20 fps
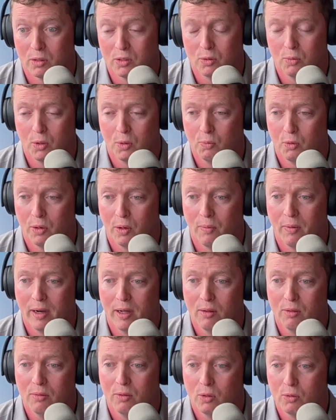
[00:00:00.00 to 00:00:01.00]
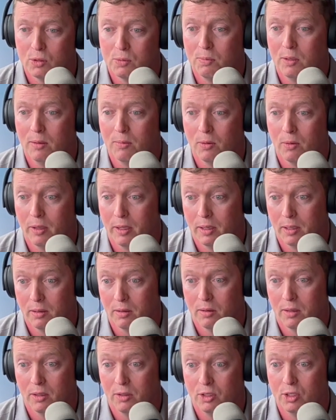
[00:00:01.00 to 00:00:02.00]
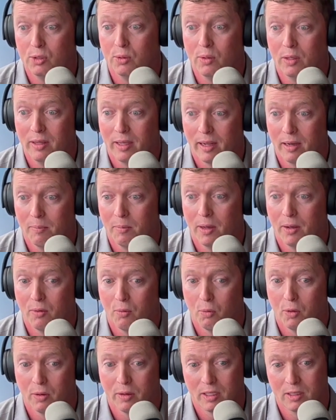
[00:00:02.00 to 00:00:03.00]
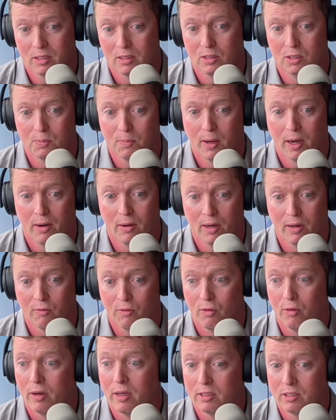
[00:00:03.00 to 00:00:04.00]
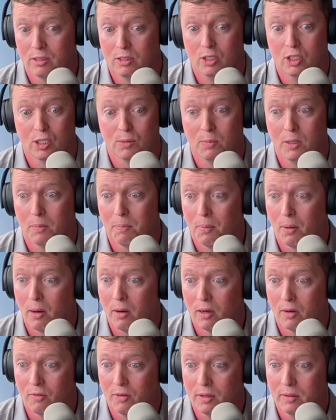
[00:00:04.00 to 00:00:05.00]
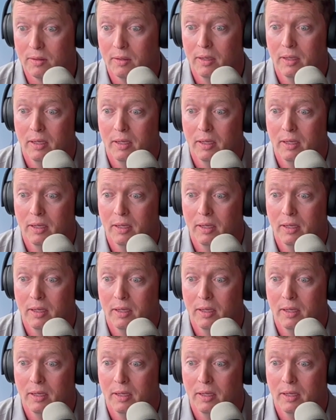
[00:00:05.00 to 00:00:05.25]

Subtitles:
So when we're around those people that are doing that amount of work, it's inspiring for us to just be a part of it.